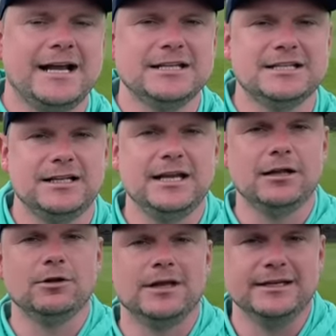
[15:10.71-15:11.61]
kind of sleeker
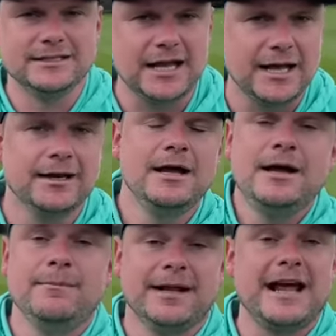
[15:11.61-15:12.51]
looking design.
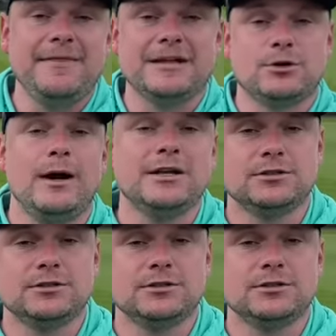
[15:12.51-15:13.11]
But again, that's quite